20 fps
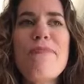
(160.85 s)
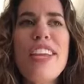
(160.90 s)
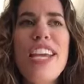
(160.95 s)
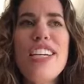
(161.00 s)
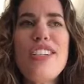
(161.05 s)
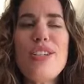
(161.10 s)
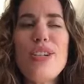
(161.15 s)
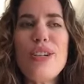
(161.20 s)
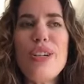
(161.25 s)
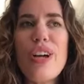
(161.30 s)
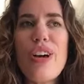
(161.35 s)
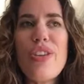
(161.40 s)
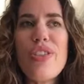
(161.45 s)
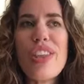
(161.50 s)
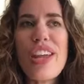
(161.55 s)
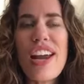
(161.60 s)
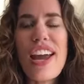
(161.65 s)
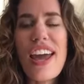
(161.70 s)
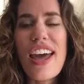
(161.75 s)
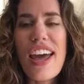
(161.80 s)
it turned out
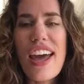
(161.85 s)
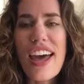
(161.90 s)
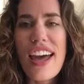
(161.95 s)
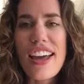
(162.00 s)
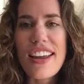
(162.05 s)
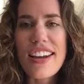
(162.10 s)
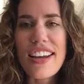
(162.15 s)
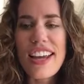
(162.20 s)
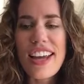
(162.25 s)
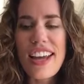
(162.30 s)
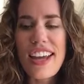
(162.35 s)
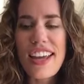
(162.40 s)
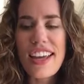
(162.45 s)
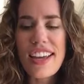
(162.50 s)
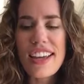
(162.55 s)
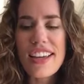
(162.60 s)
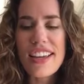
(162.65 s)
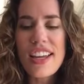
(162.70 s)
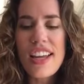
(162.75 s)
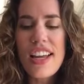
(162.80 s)
that I had
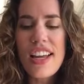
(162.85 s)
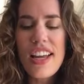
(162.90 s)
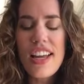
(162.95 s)
a